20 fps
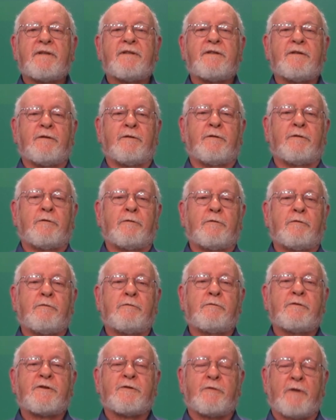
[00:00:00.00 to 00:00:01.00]

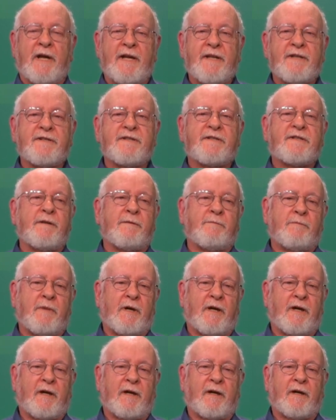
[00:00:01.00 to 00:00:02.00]
to trends
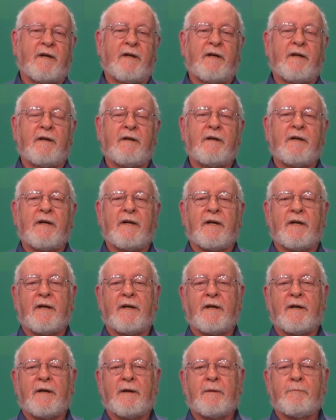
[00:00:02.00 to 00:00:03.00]
among
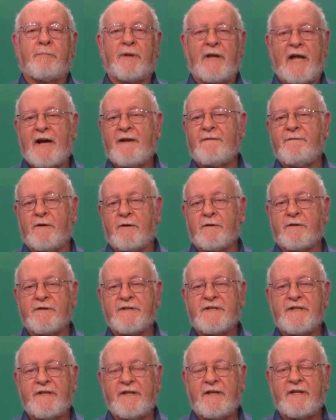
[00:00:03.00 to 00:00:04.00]
black
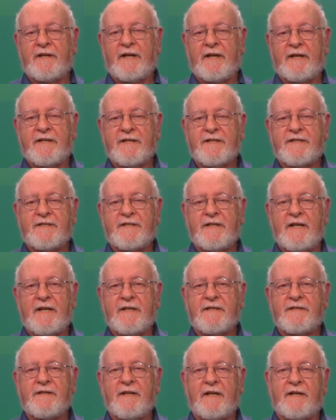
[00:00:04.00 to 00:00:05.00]
voters in the United
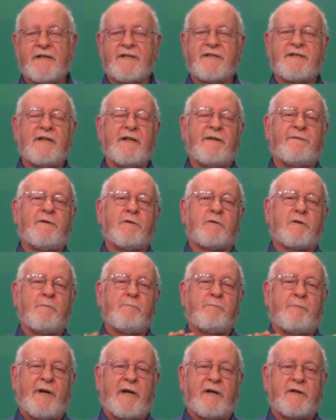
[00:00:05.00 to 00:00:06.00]
States. That is, if you
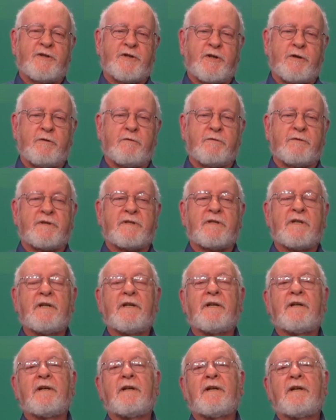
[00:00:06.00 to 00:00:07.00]
compare Jews
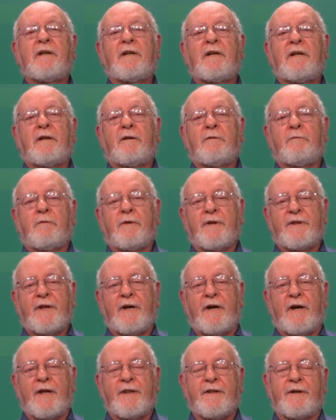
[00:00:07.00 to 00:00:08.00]
with
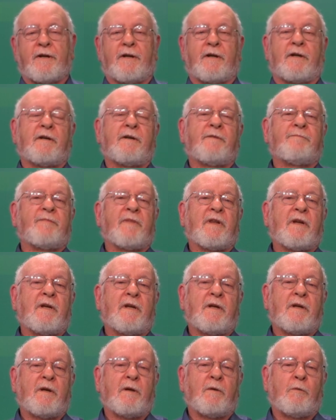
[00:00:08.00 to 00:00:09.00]
other
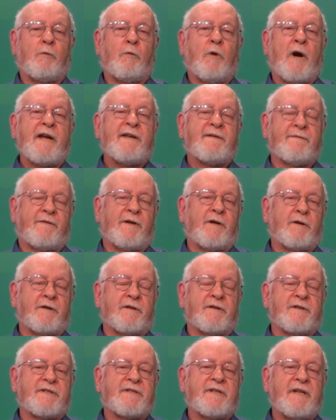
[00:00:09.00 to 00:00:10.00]
white
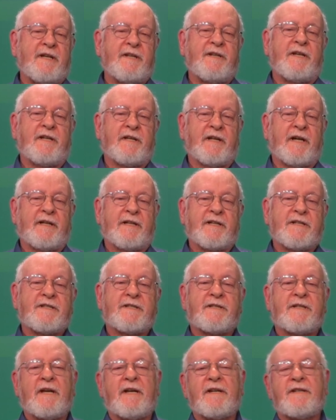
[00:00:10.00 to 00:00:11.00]
voters in the United
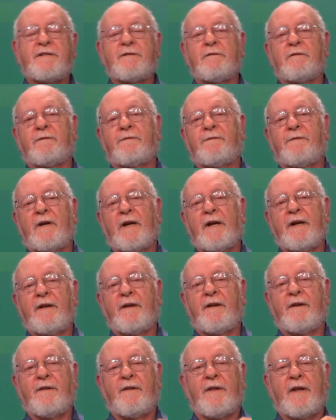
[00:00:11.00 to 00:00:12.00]
States, you'll
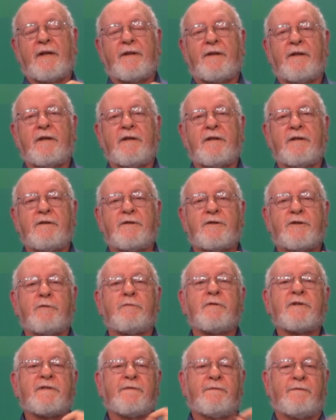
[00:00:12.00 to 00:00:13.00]
find that the
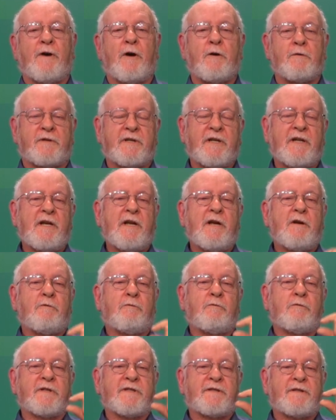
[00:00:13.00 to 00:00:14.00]
Jewish vote
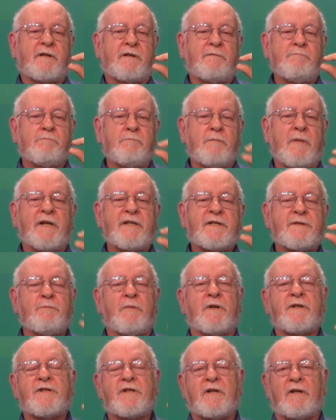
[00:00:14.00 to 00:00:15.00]
was much,
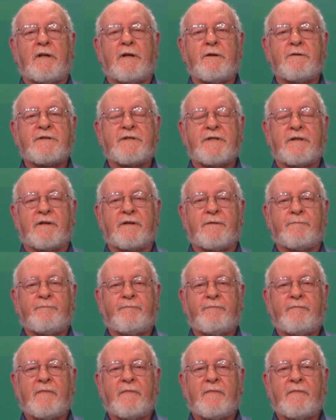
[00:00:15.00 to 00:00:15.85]
much closer,